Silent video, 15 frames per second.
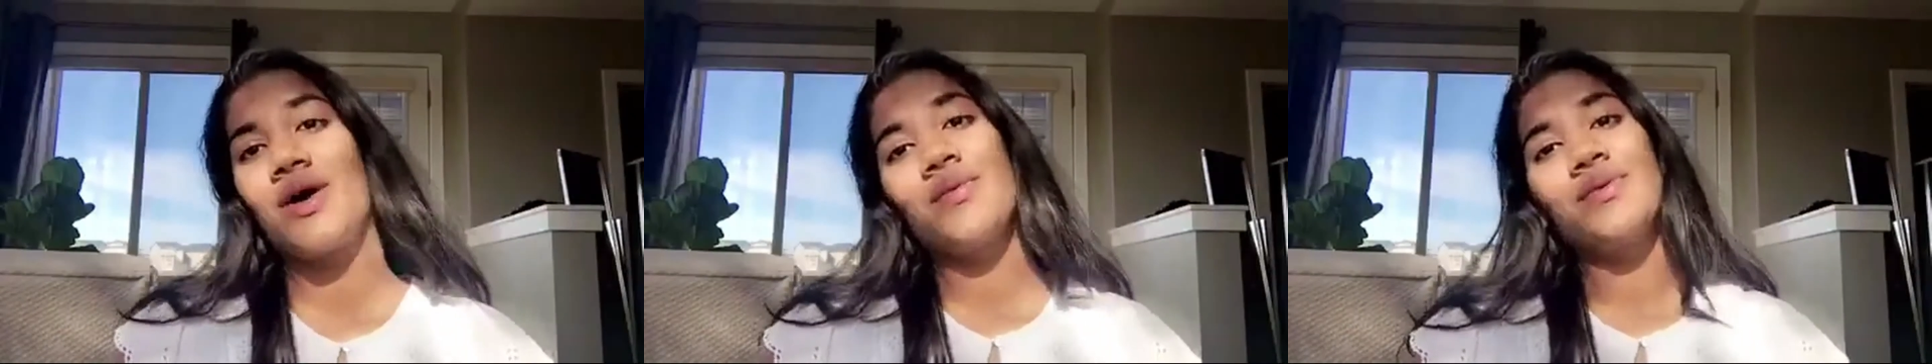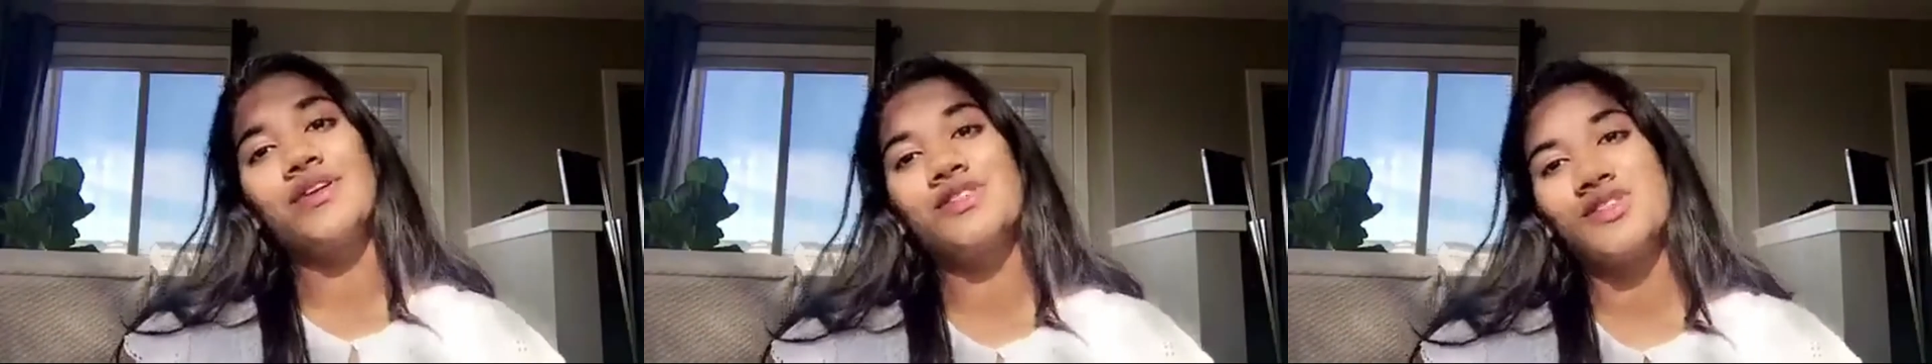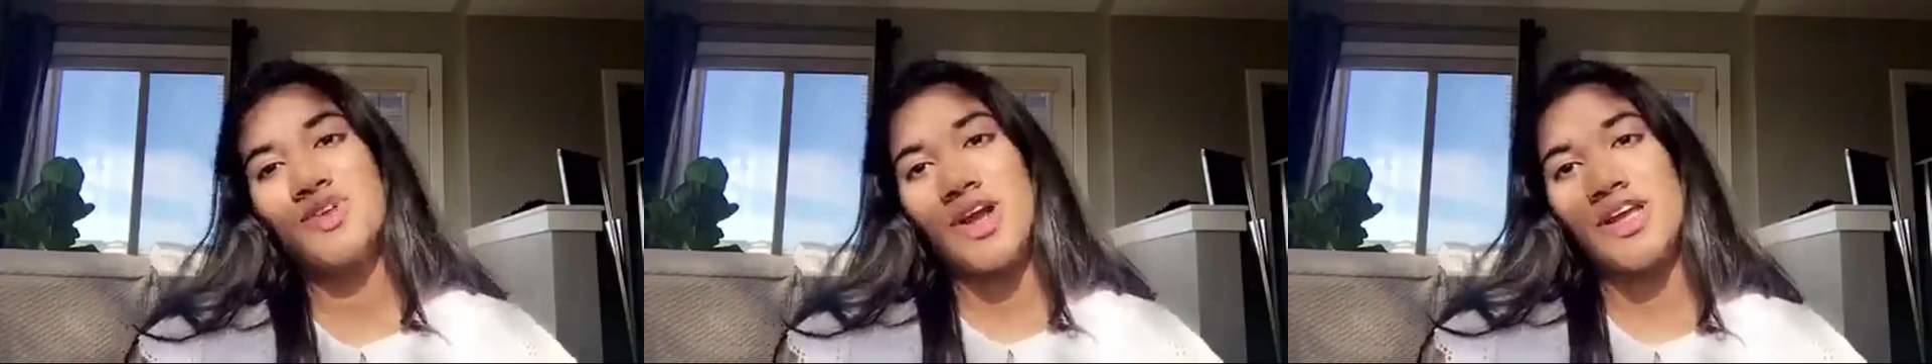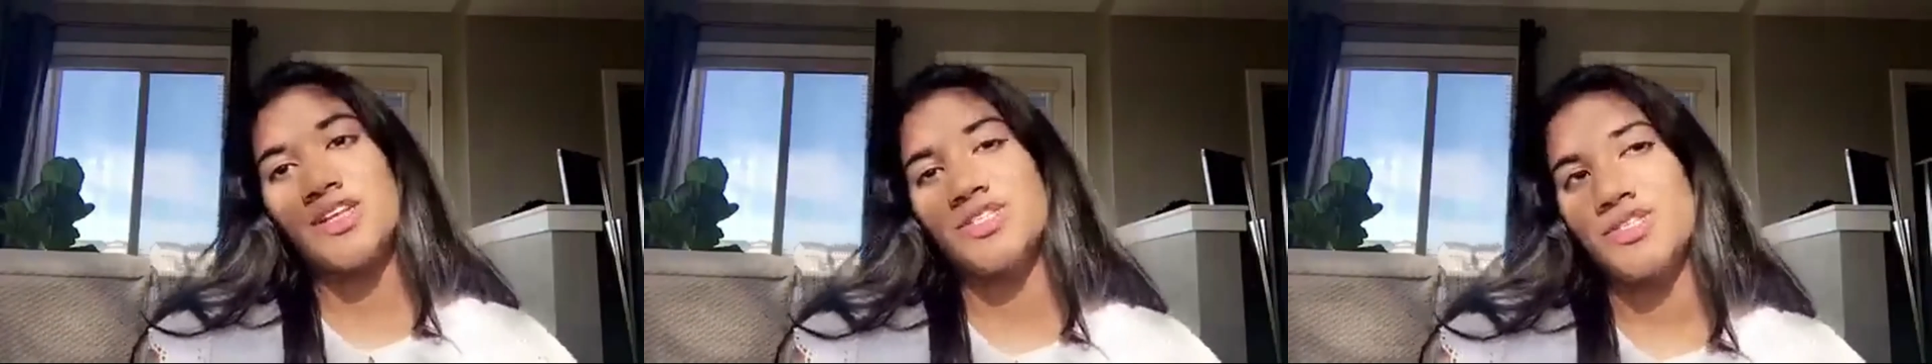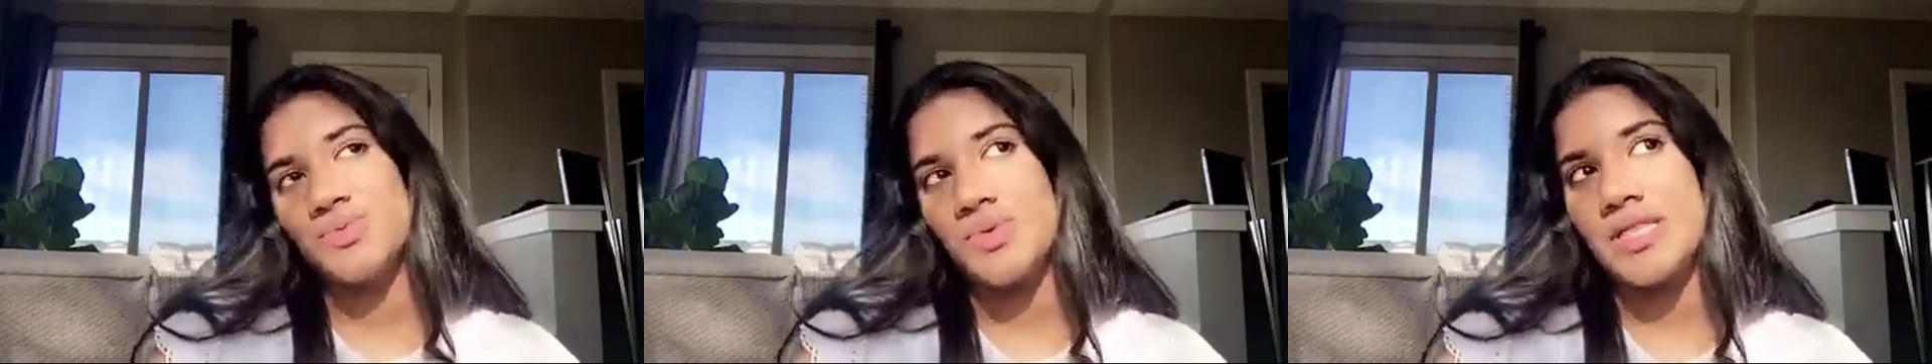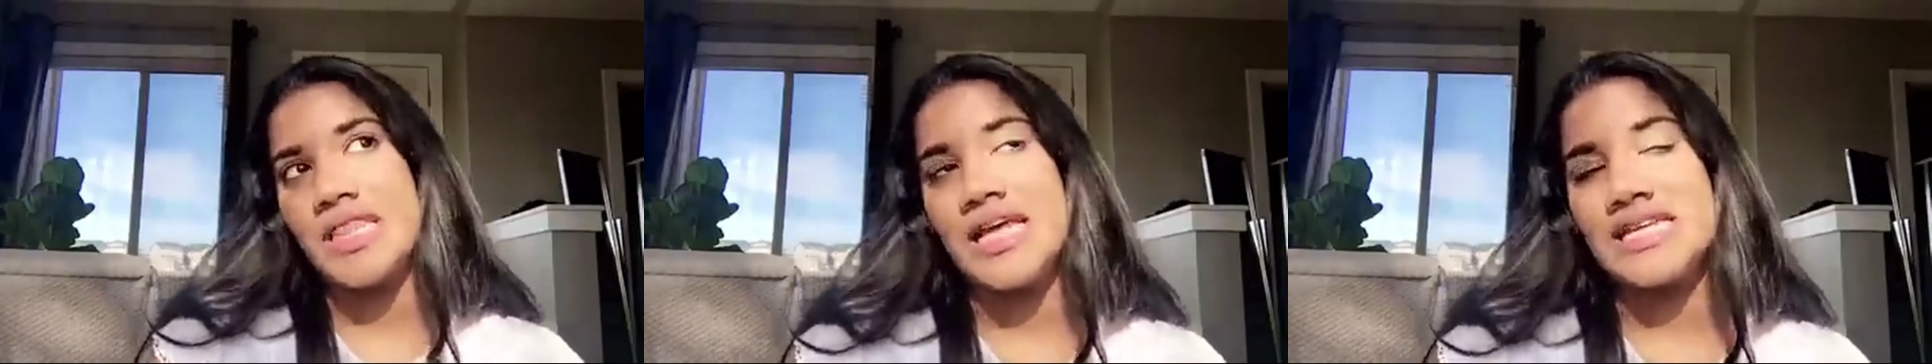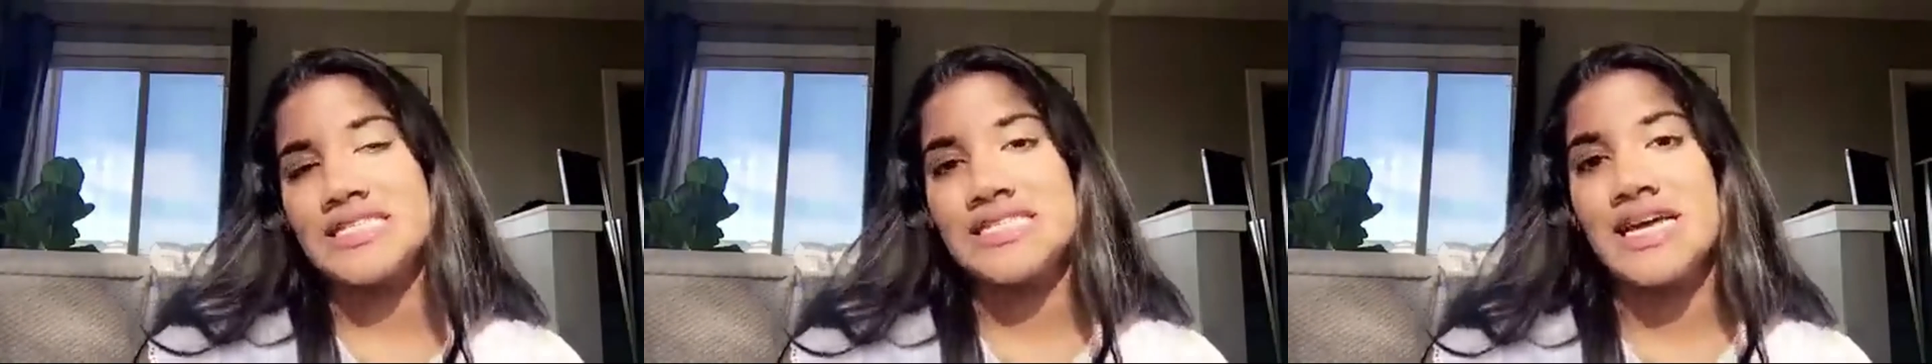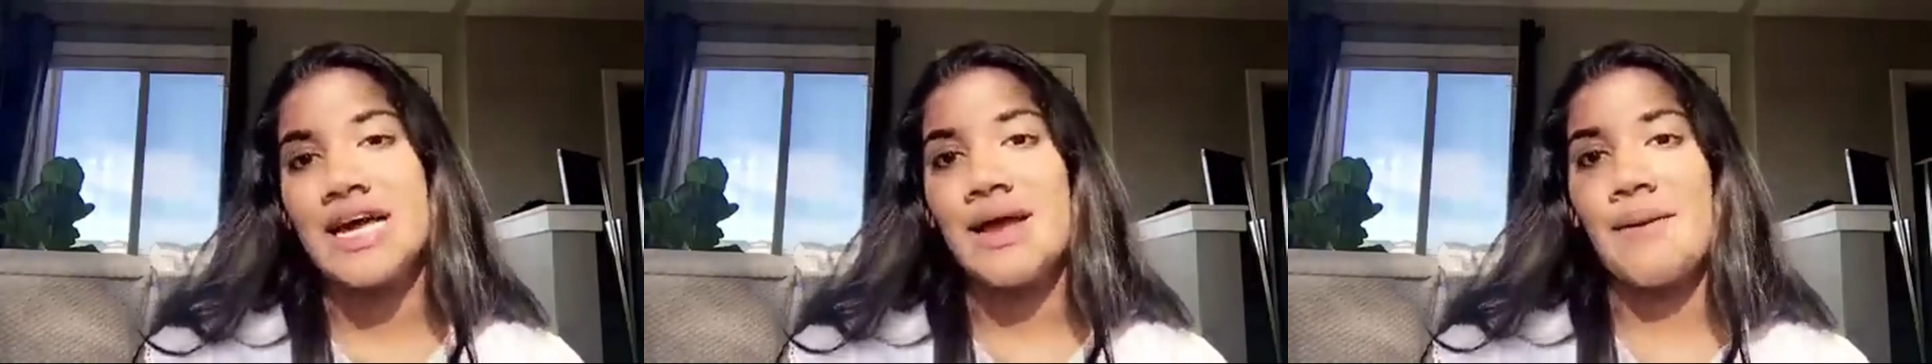want to try it just one last
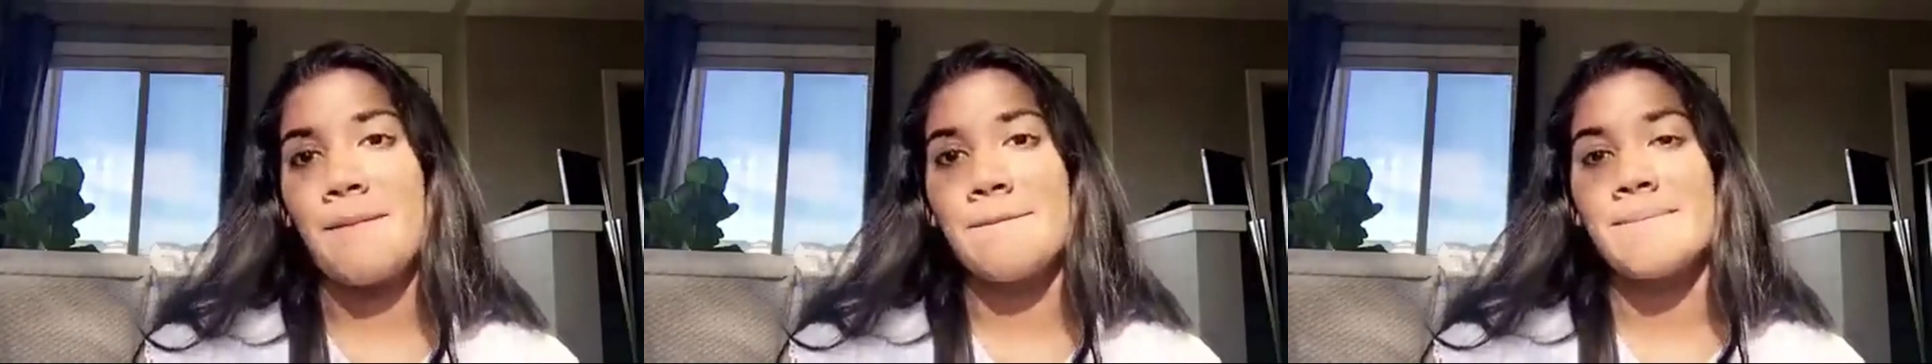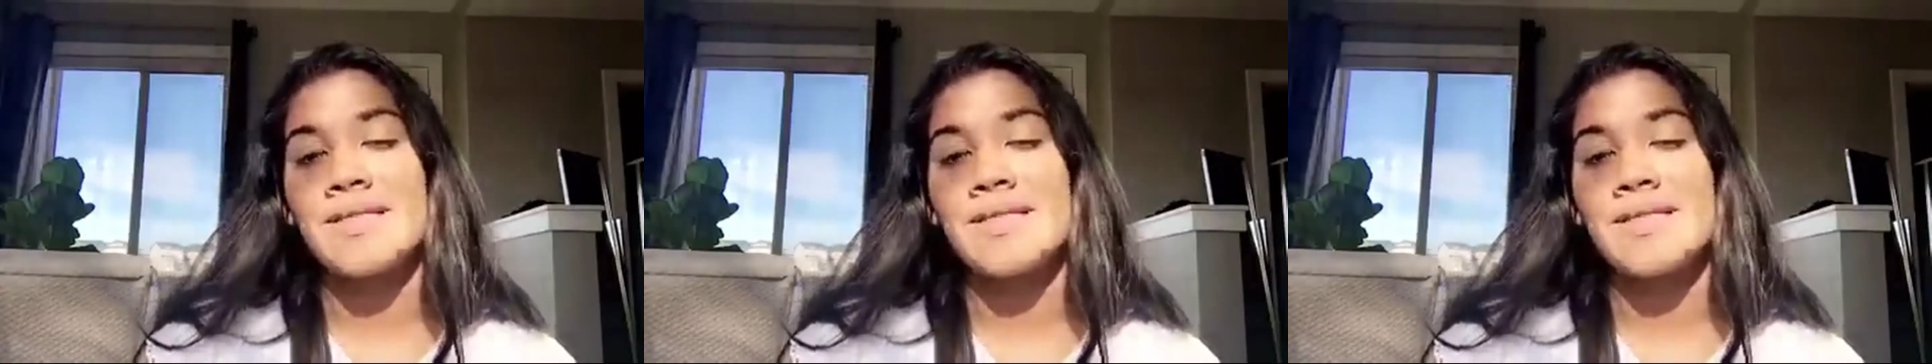time.